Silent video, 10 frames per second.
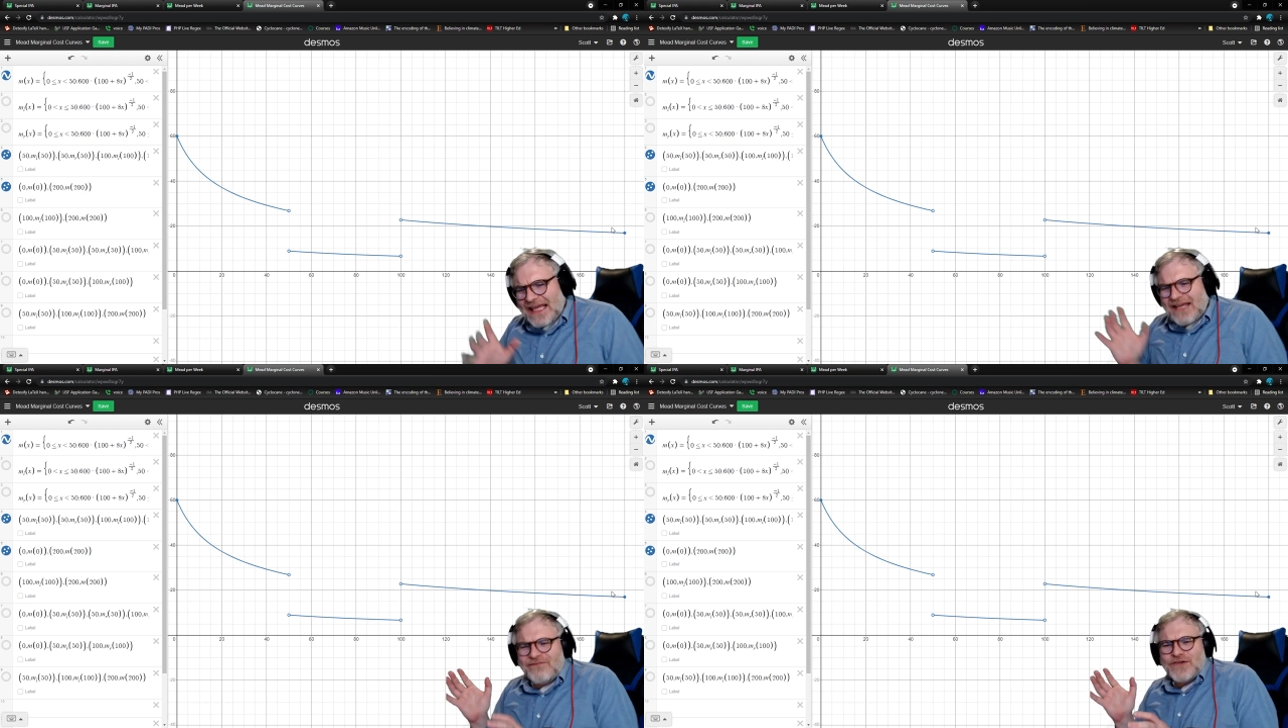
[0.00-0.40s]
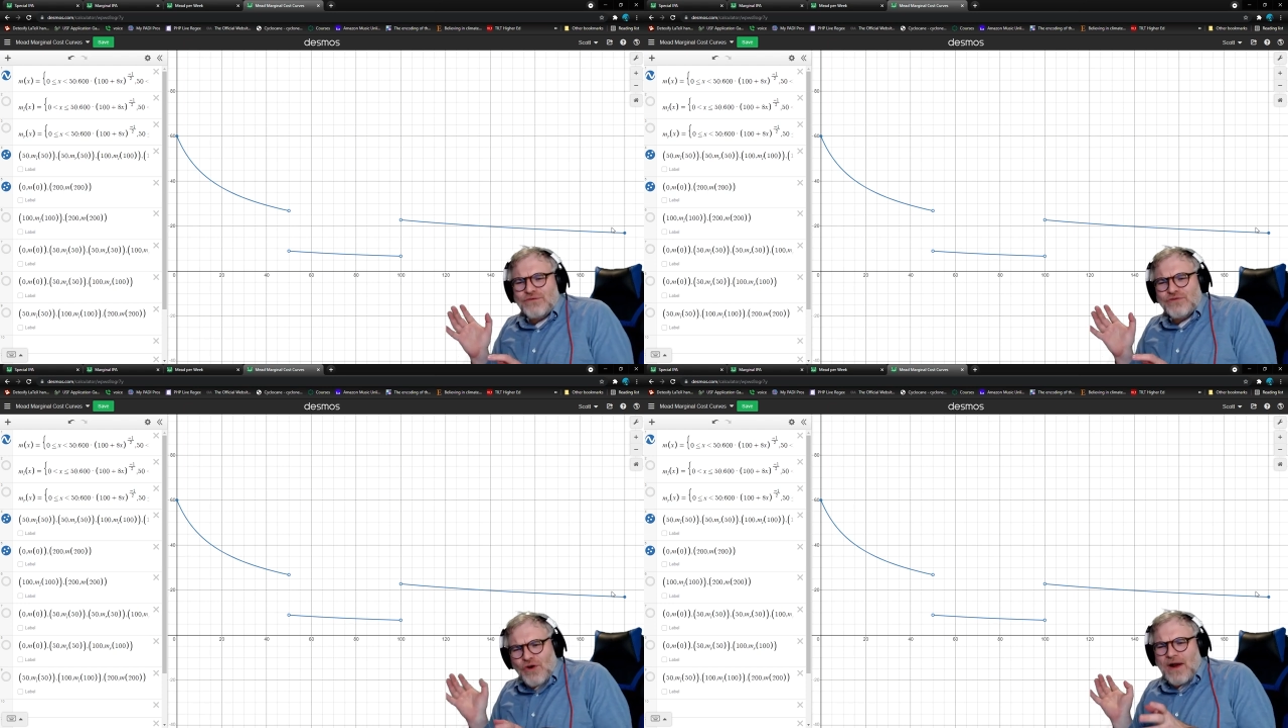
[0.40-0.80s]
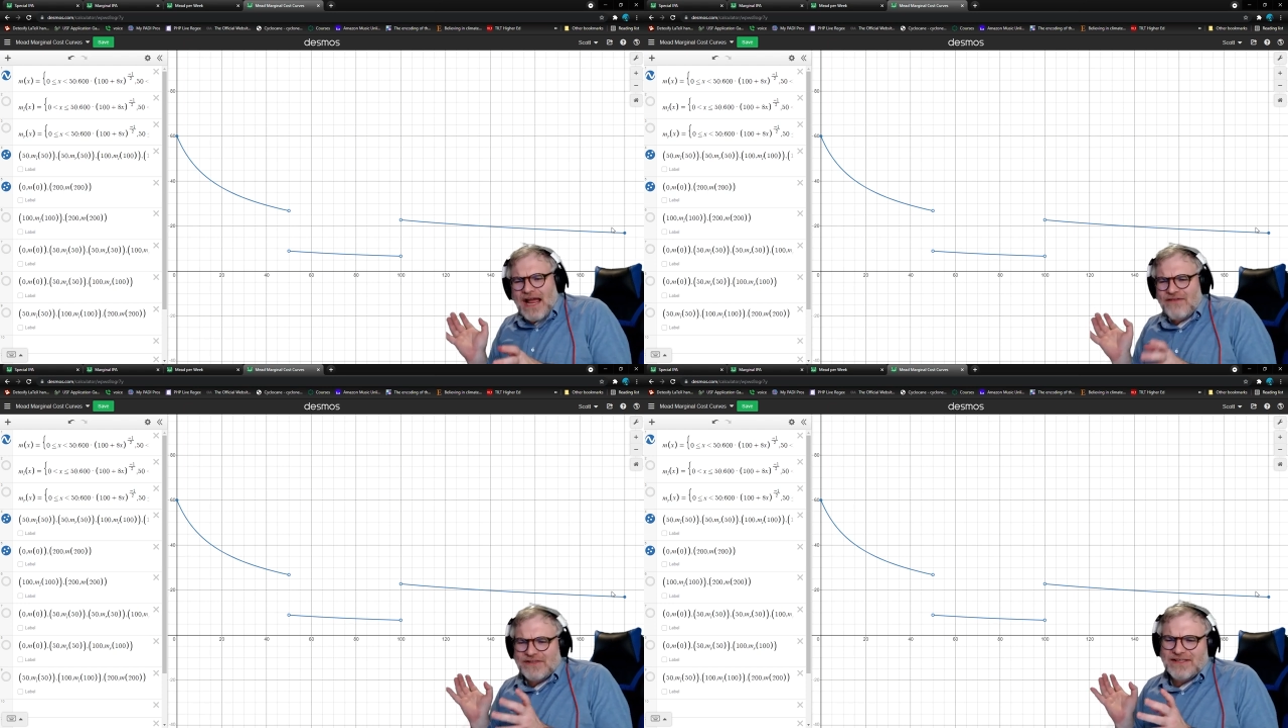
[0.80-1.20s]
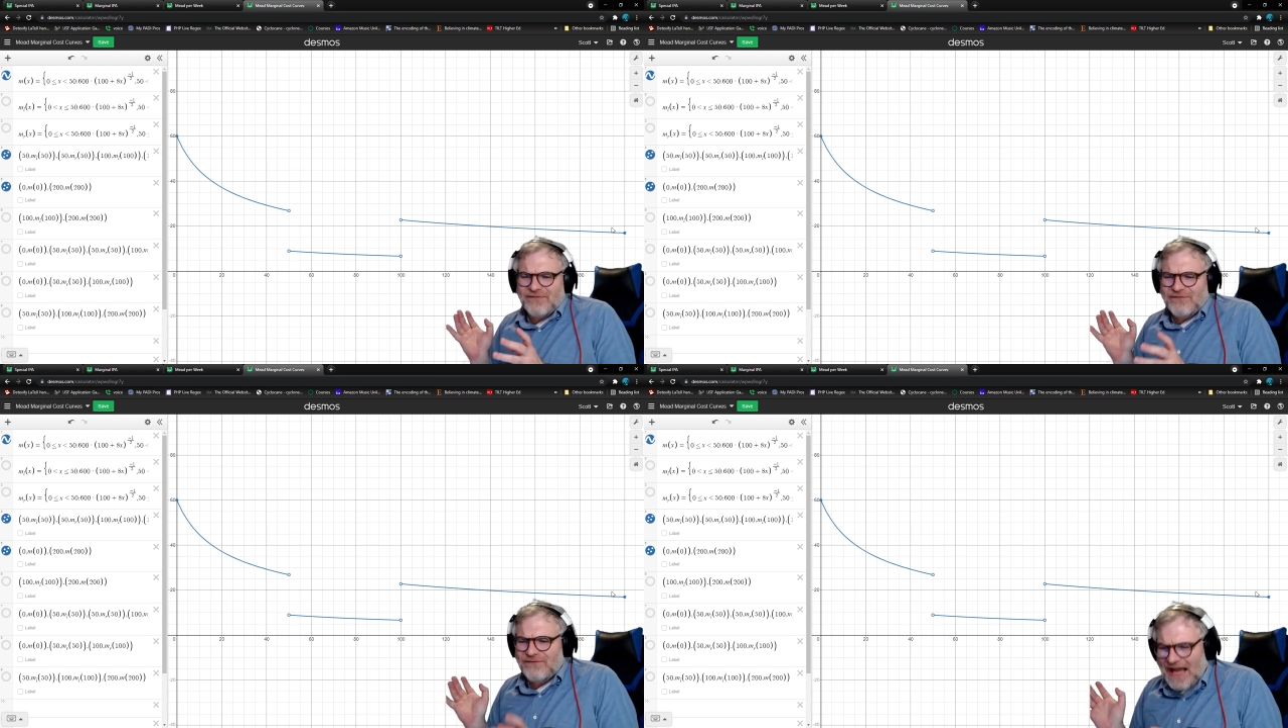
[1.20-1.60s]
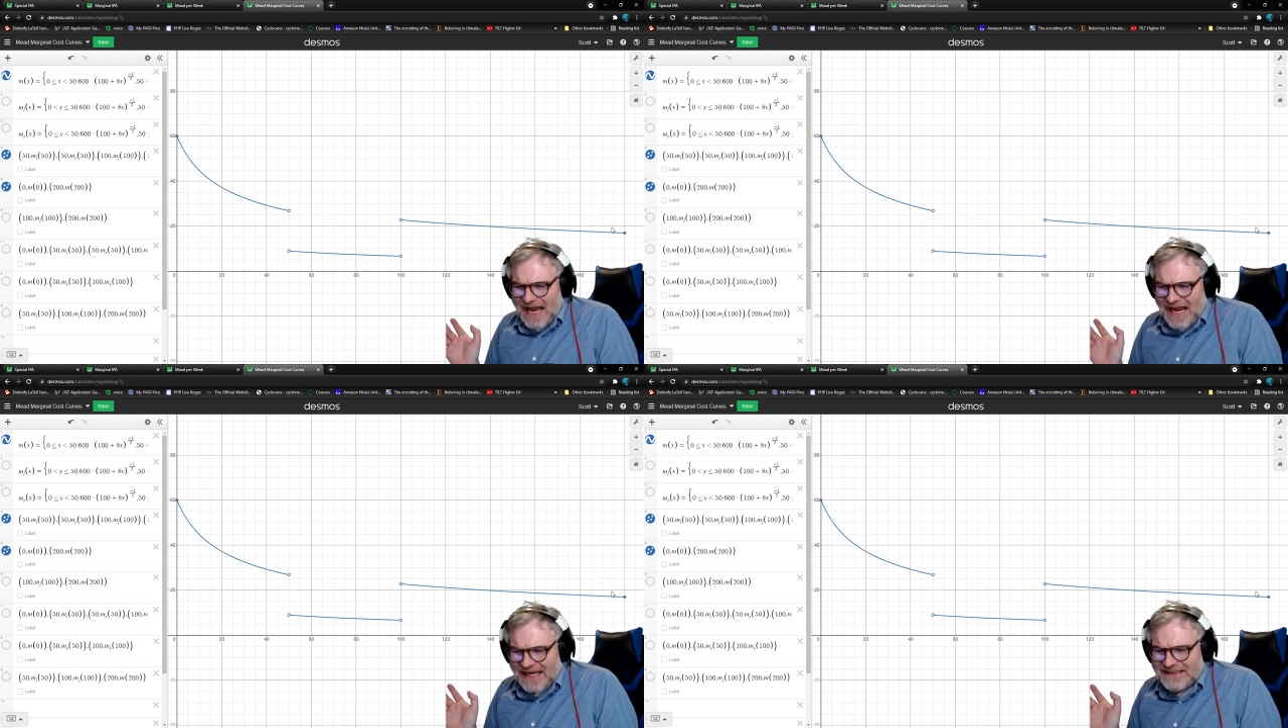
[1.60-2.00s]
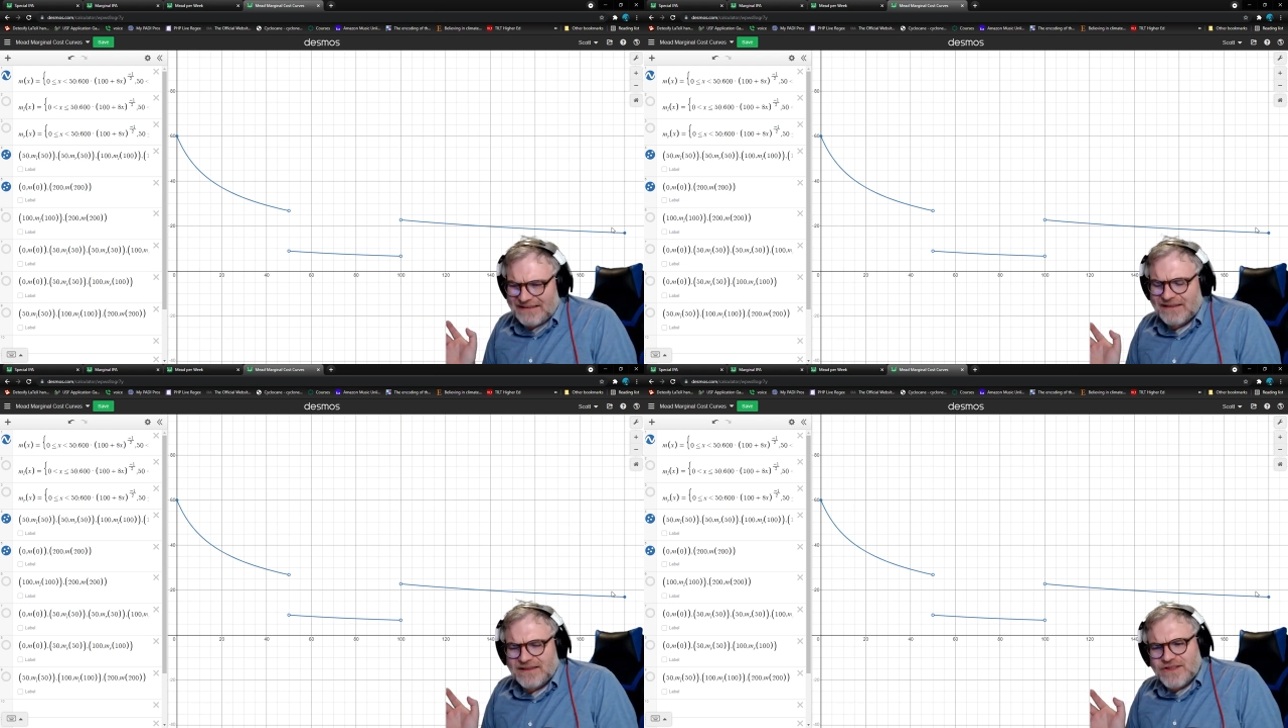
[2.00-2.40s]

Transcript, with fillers: If you don't have it defined,